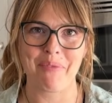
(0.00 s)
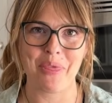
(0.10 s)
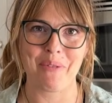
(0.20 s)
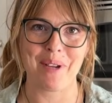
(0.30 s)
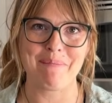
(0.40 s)

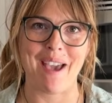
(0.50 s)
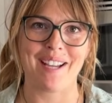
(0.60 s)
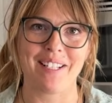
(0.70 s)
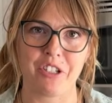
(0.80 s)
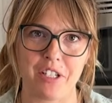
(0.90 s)
3
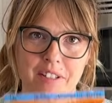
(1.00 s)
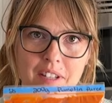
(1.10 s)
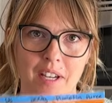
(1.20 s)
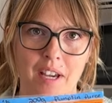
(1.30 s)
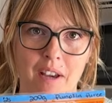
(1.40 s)

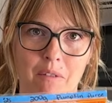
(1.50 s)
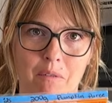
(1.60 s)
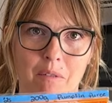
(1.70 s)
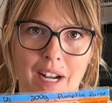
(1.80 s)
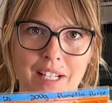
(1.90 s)
packages
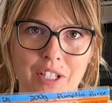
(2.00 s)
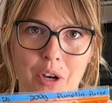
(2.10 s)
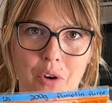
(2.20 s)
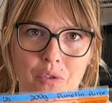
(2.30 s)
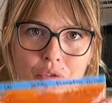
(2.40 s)
ready to
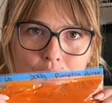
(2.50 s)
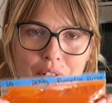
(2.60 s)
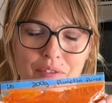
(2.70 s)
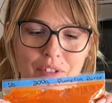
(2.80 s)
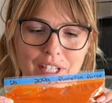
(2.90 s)
go for
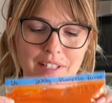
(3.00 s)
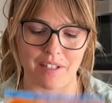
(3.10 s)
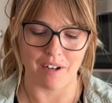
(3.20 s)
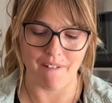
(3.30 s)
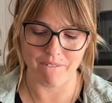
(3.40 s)
the
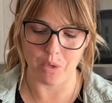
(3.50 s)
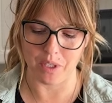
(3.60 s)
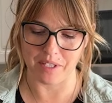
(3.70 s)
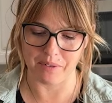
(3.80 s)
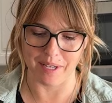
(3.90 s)
freezer for
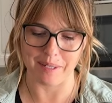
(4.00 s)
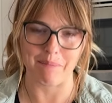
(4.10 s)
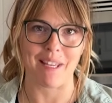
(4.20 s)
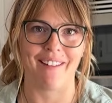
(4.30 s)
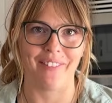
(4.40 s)
this
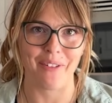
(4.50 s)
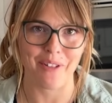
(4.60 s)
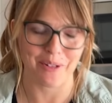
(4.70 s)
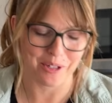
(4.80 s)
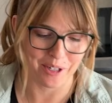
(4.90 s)
recipe in the
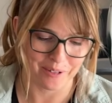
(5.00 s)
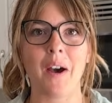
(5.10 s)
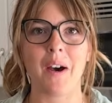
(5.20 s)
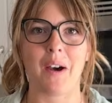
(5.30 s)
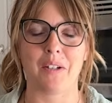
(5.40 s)
future.
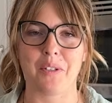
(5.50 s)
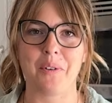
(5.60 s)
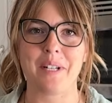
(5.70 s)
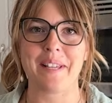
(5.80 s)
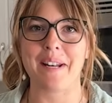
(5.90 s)
Our dough
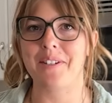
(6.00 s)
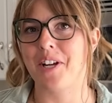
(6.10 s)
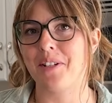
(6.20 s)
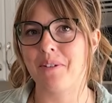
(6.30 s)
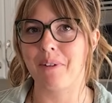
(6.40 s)
has had a
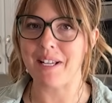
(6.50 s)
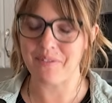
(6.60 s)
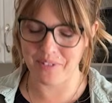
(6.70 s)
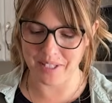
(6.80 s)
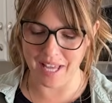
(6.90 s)
chance to rest
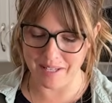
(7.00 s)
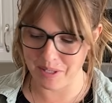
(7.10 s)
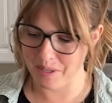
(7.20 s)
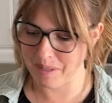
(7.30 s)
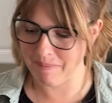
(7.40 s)
for the last
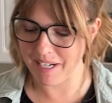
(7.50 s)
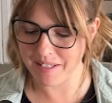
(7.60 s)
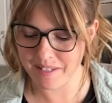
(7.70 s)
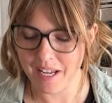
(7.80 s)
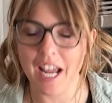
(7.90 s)
30
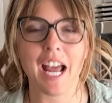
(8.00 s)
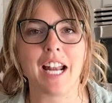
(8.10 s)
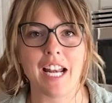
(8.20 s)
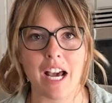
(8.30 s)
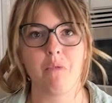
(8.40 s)
minutes.
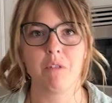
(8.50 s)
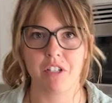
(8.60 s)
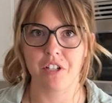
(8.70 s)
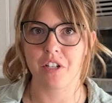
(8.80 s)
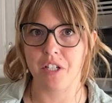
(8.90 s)
And now we're
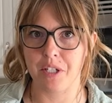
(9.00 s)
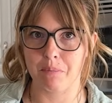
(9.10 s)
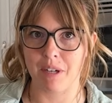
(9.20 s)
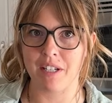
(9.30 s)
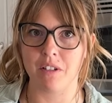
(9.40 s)
just gonna
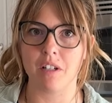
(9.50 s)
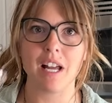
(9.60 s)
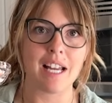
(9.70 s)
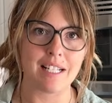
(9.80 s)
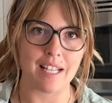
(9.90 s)
sprinkle
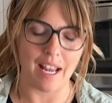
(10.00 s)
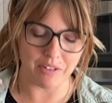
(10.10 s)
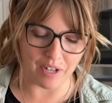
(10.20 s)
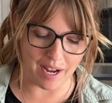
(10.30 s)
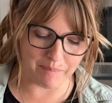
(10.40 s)
10
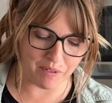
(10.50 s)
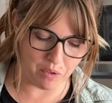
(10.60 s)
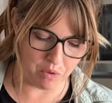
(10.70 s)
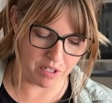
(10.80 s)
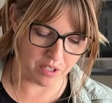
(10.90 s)
grams of
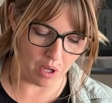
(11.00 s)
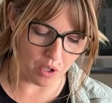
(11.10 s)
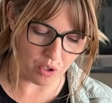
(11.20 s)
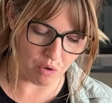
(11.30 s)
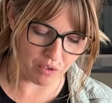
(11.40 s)
coarse
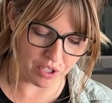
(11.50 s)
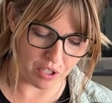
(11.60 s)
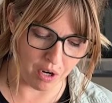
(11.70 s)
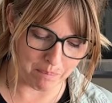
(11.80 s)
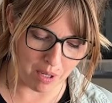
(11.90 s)
salt over the
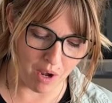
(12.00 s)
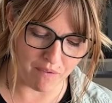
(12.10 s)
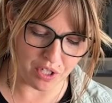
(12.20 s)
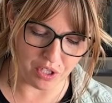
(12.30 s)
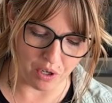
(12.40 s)
top of
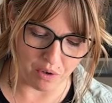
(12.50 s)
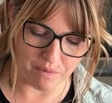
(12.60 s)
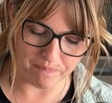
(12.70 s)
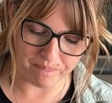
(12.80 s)
the dough.